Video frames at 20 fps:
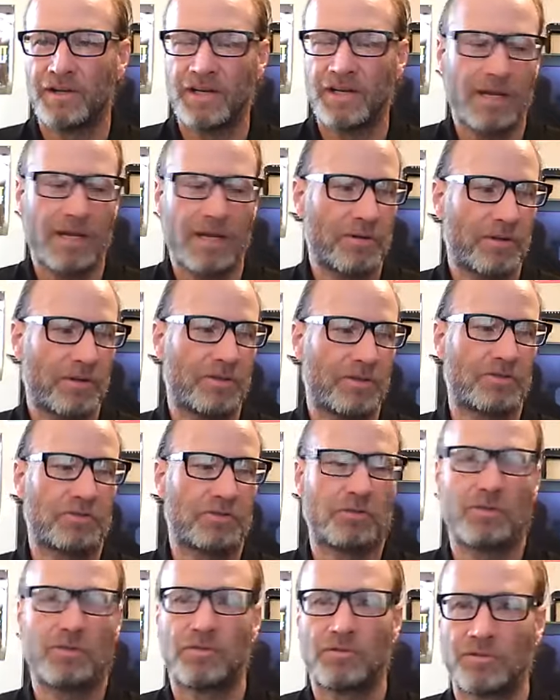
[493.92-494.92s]
camera
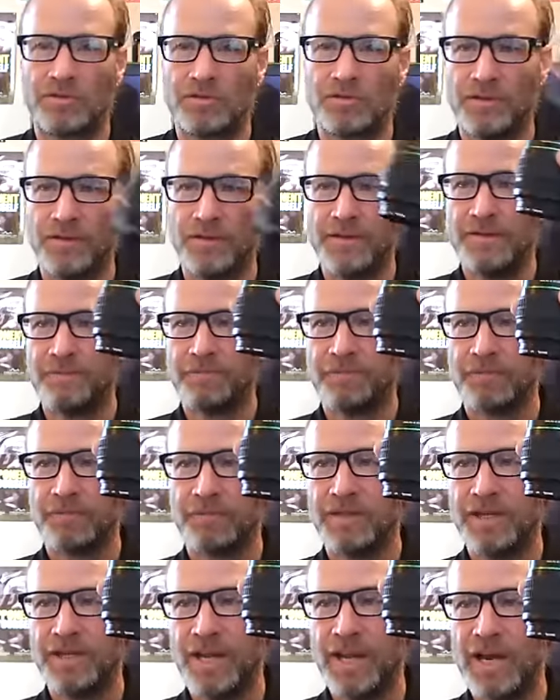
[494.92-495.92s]
controls
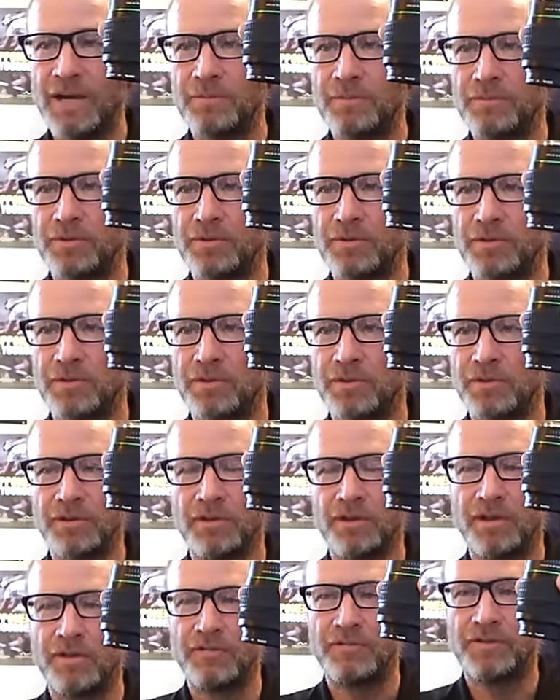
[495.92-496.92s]
the
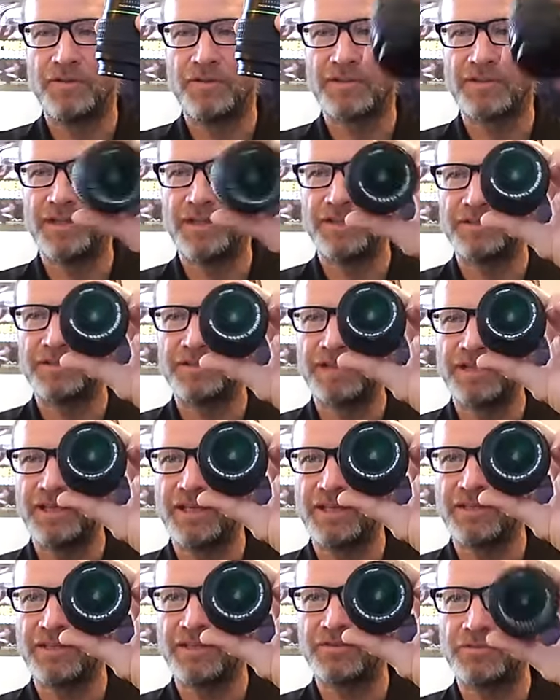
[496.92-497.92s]
aperture of this lens. I
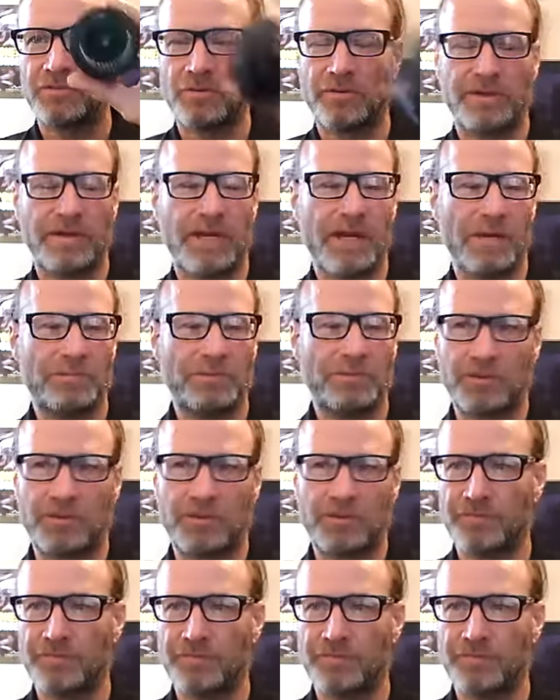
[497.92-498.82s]
can't control the aperture.